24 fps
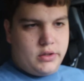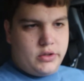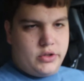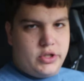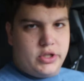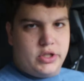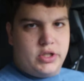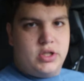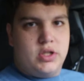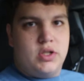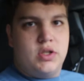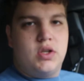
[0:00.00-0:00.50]

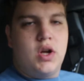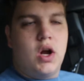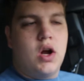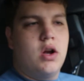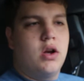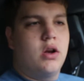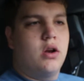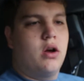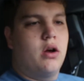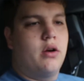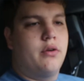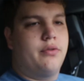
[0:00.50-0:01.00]
just
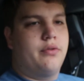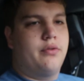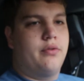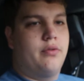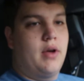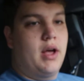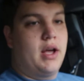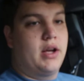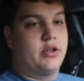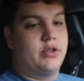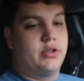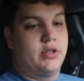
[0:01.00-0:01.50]
starting off,
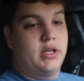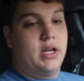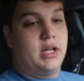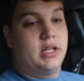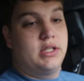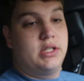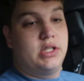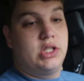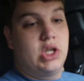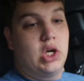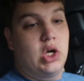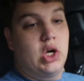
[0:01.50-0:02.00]
actually
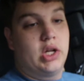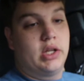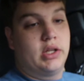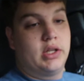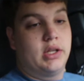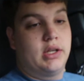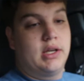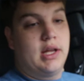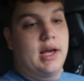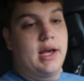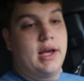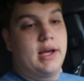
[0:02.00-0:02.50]
not starting
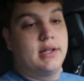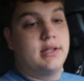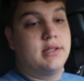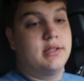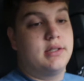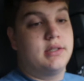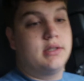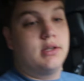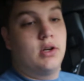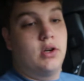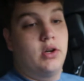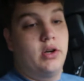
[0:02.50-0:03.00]
the day,
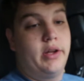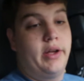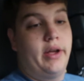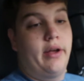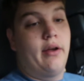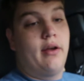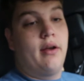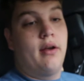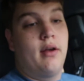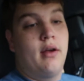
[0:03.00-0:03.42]
it's already